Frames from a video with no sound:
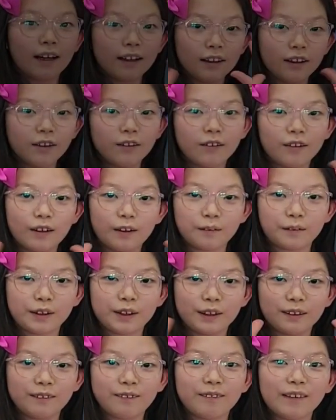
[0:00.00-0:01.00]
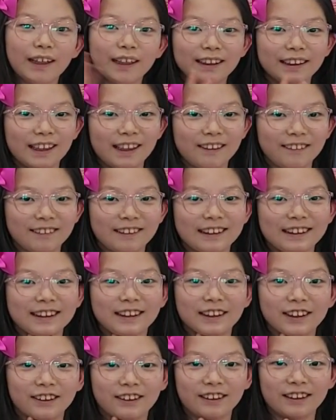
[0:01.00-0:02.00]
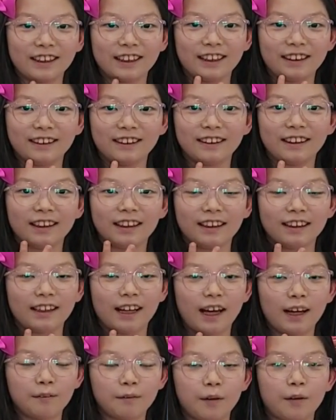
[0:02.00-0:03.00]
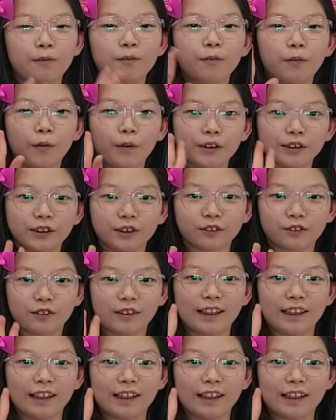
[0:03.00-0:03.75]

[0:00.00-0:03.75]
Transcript: Hello everyone, my name is Tongyan and I'm a fourth